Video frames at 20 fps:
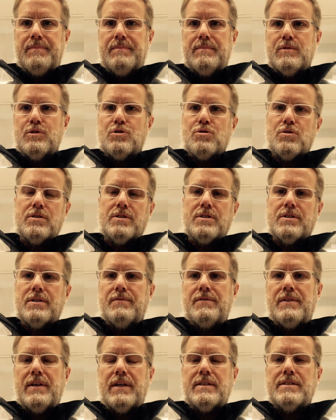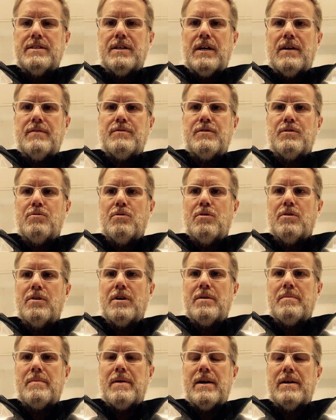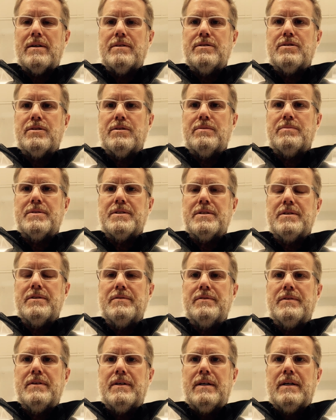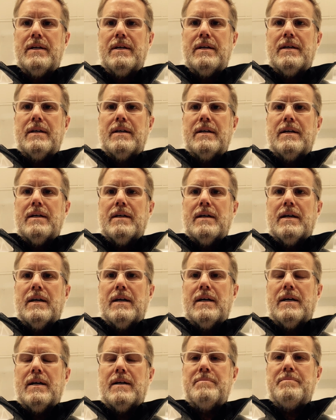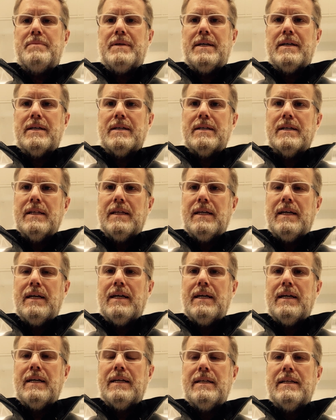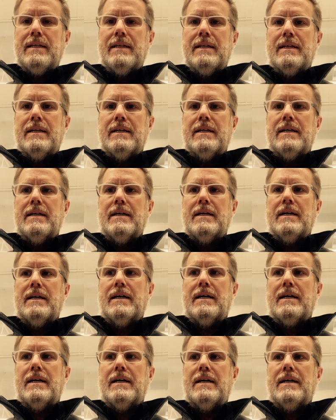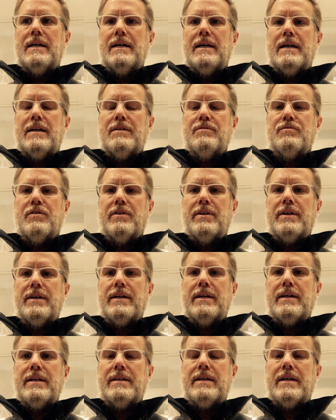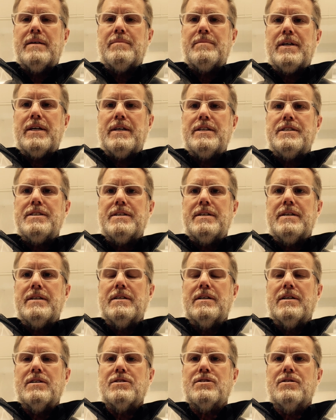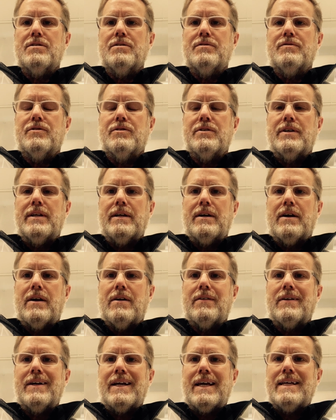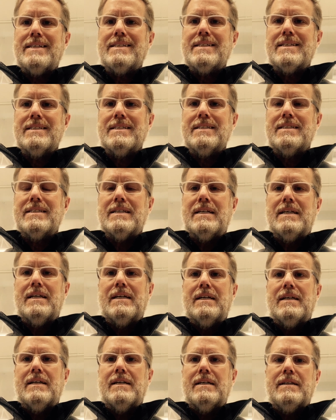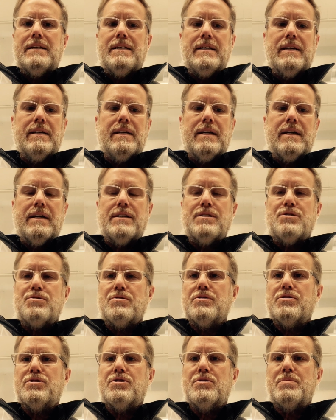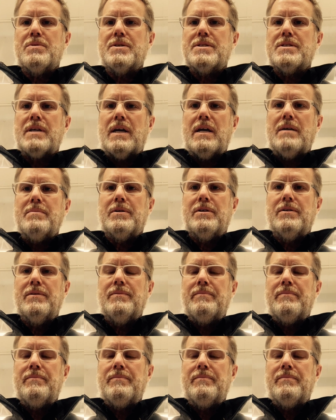sorts of things you have to worry about in terms of being clean and avoiding contamination, and also avoiding RNases. DNA is super stable.